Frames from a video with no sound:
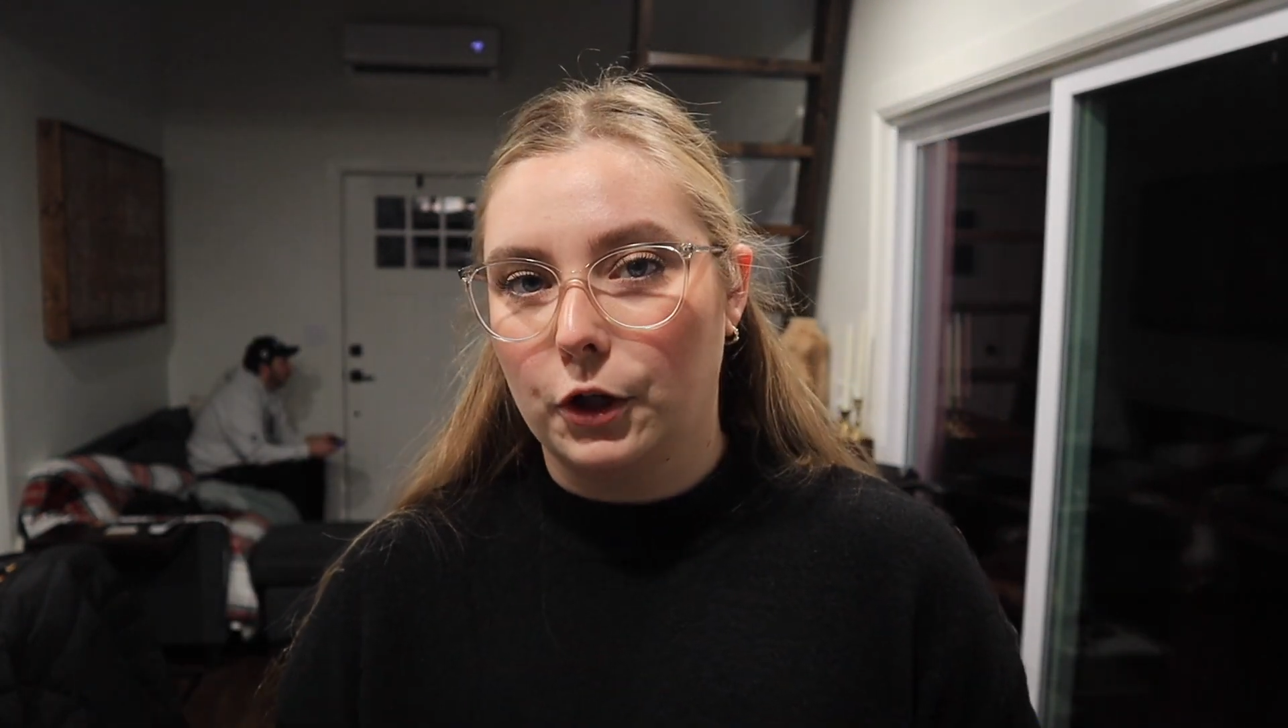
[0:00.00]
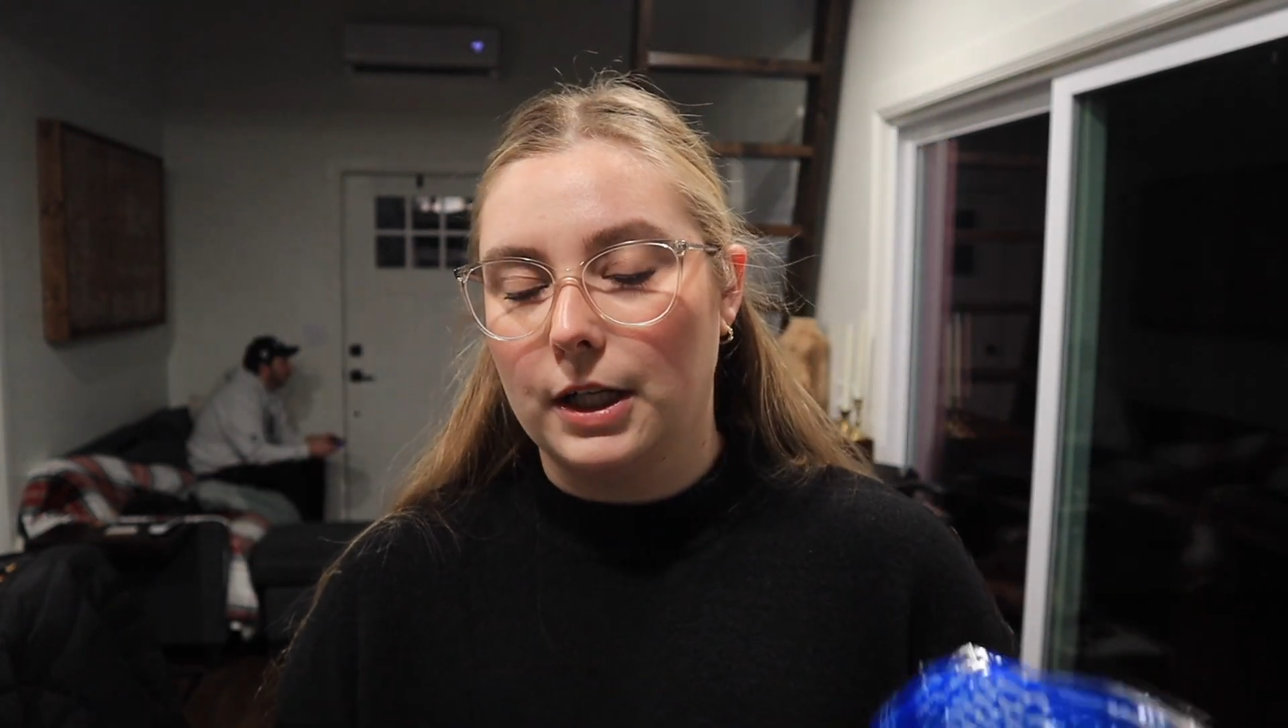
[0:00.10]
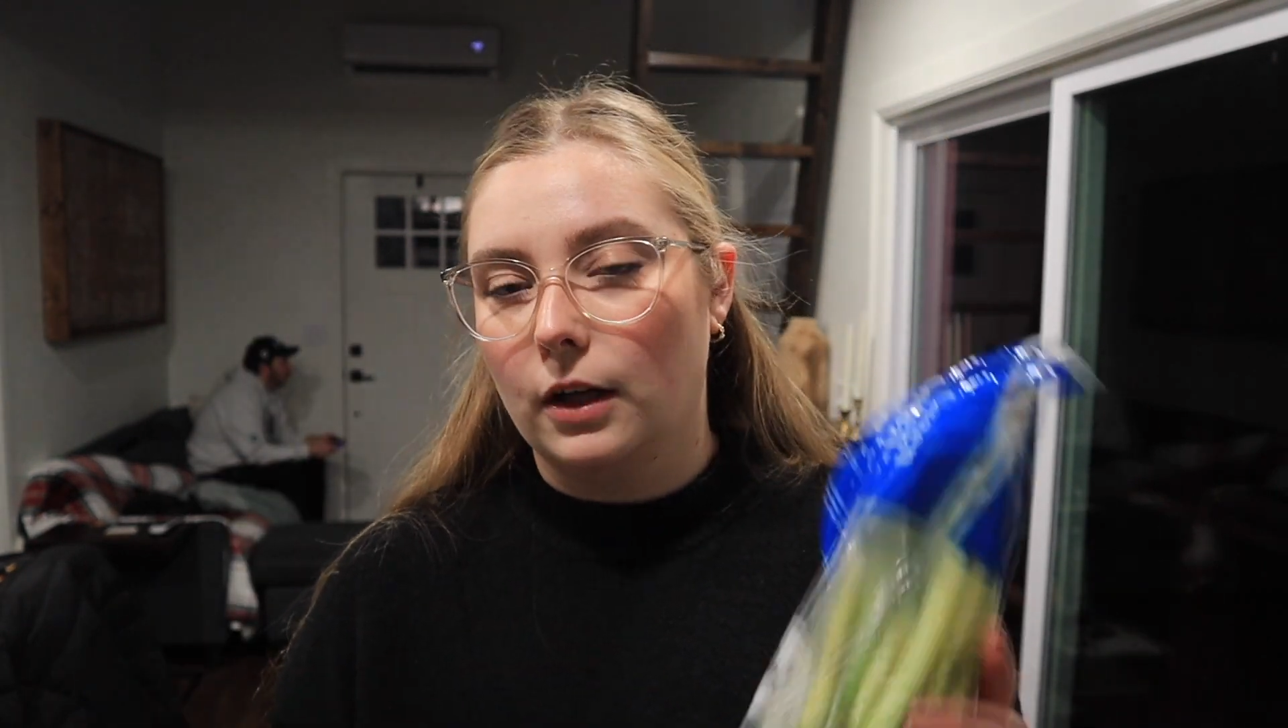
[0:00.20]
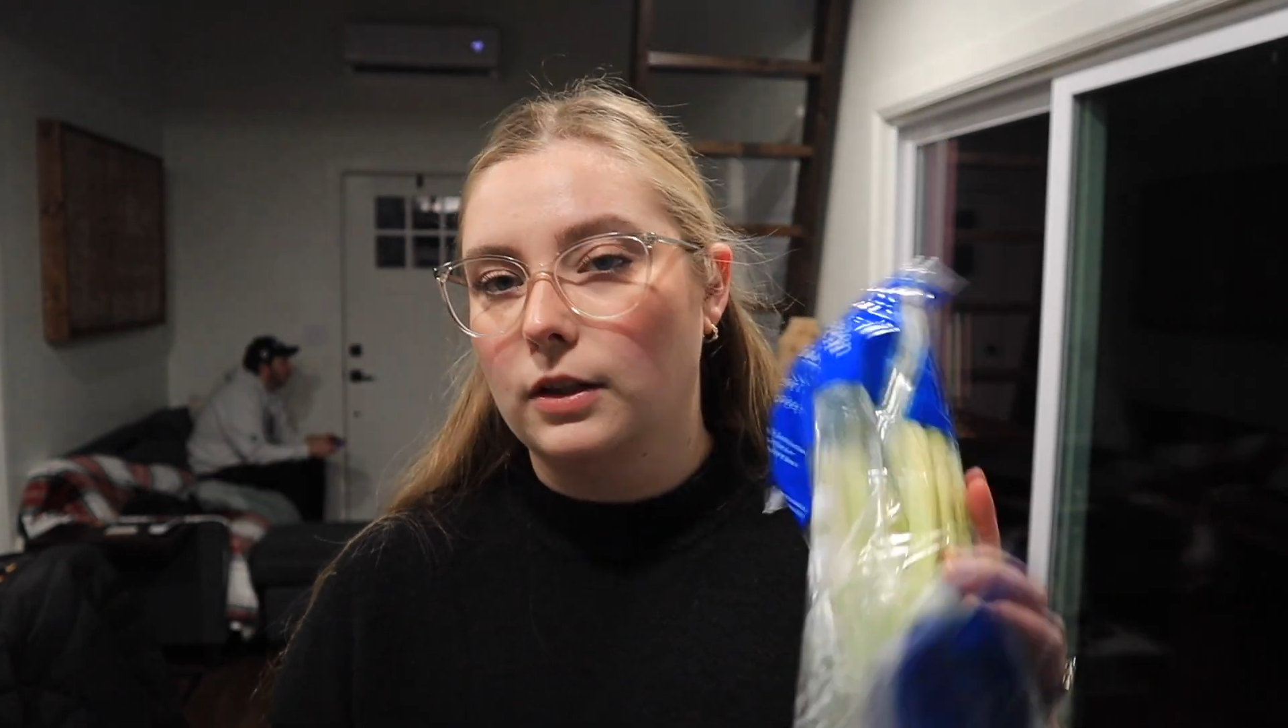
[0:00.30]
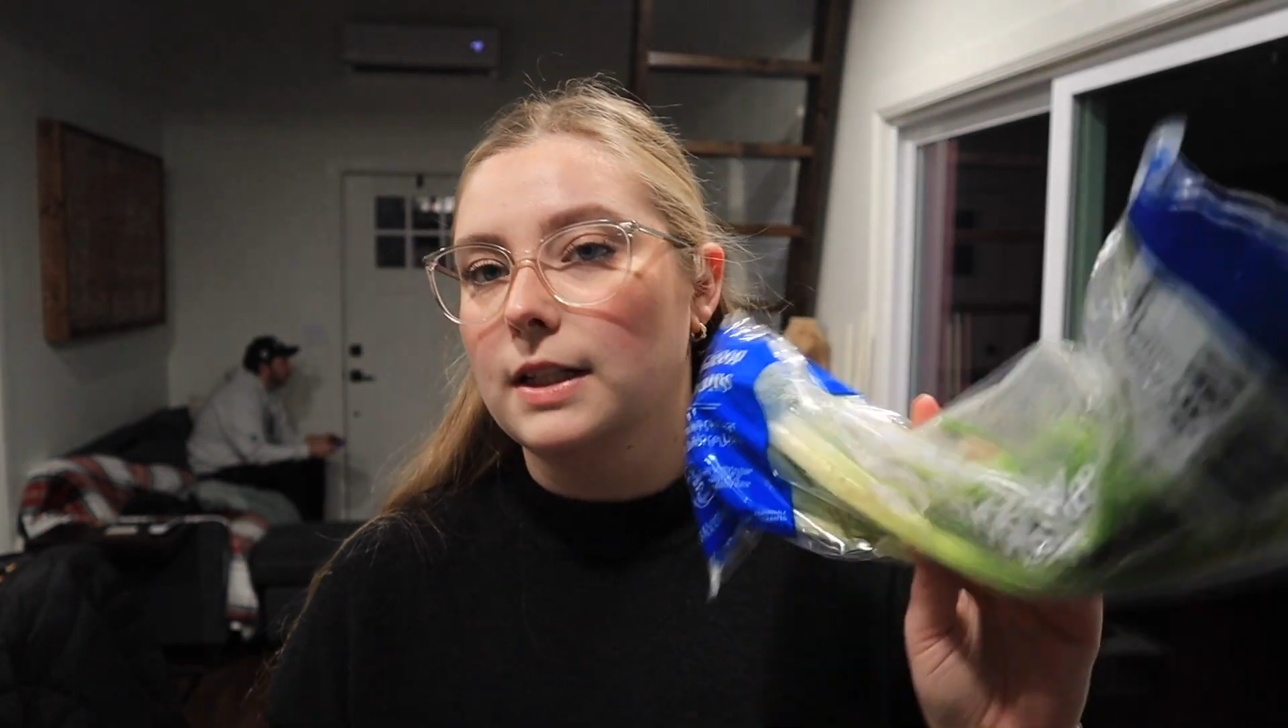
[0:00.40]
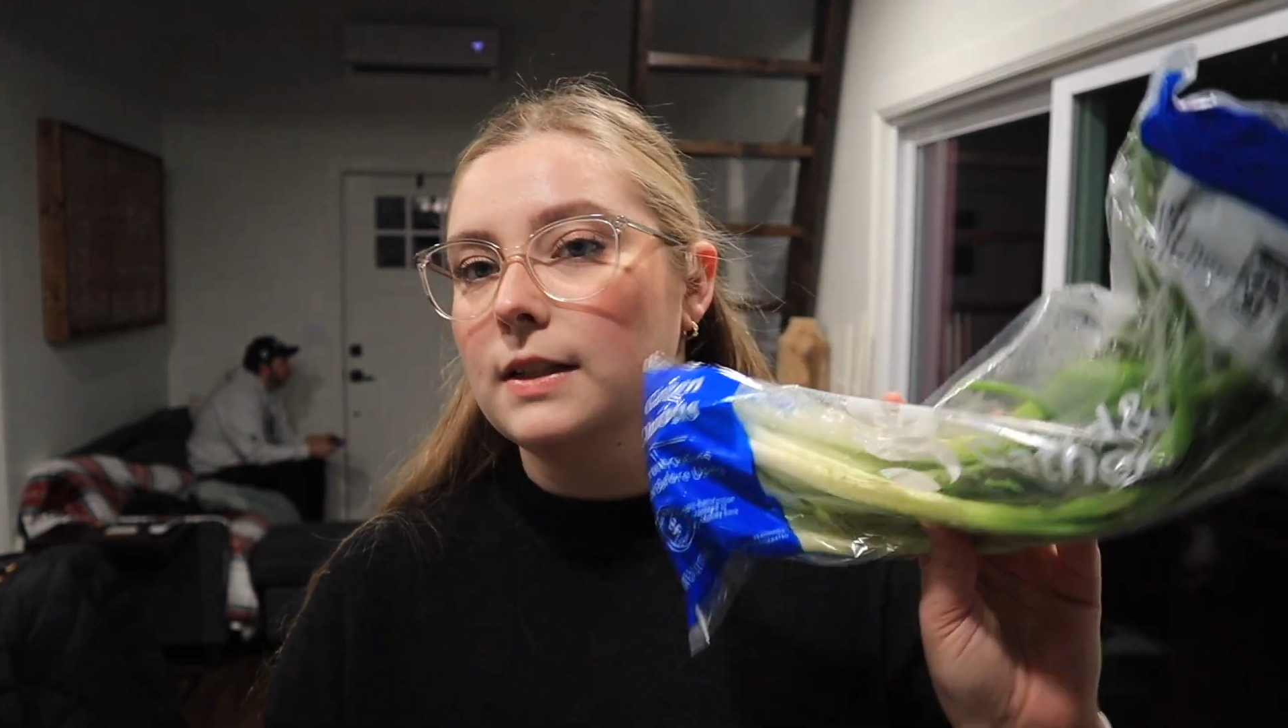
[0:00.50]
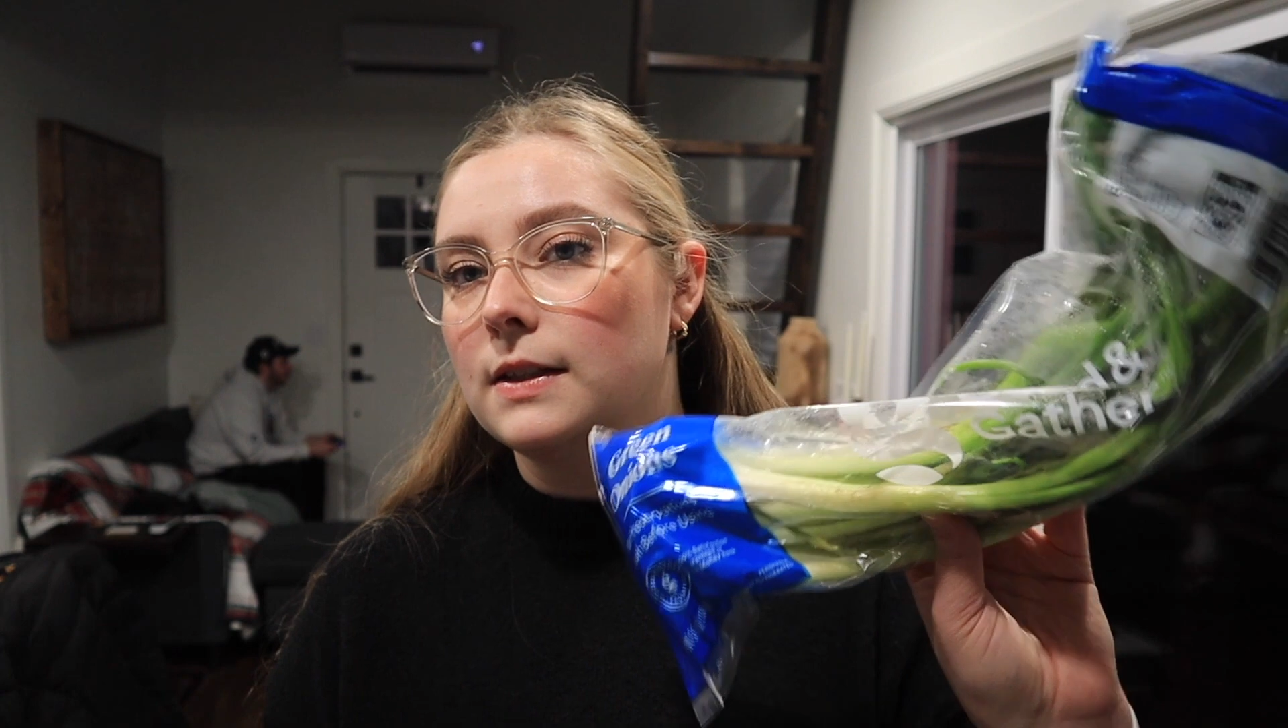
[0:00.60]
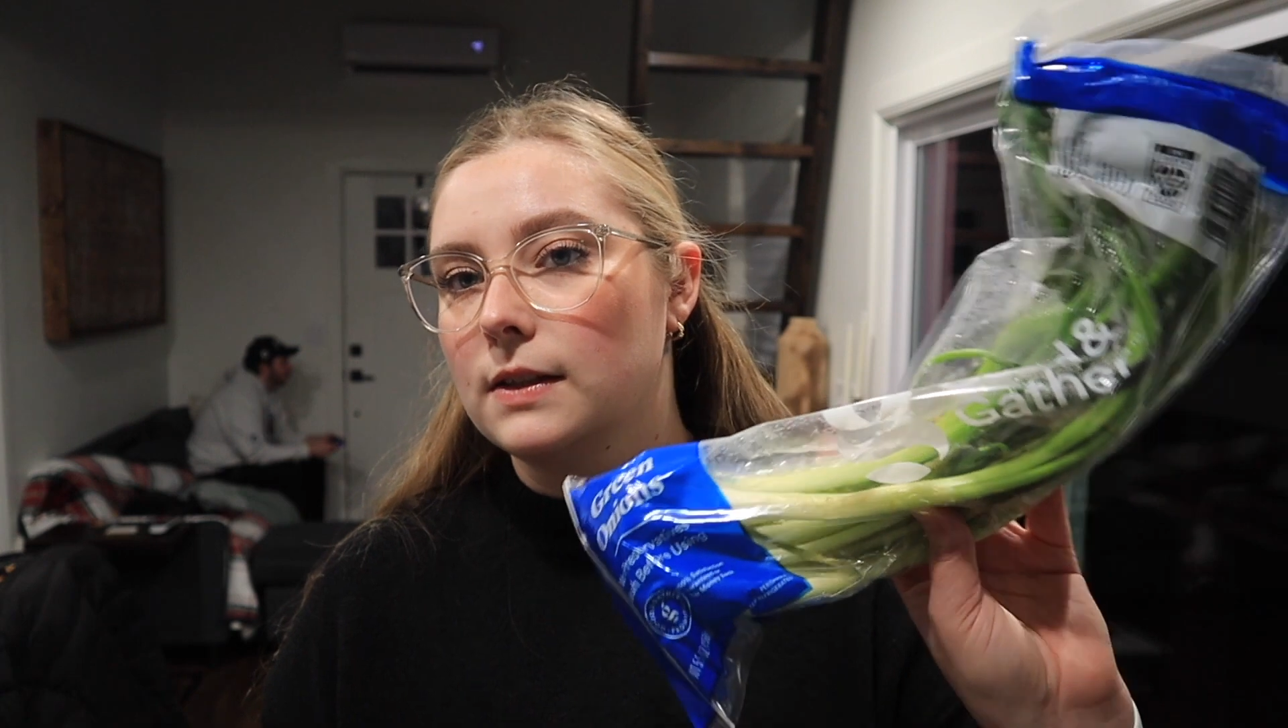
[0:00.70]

green onions,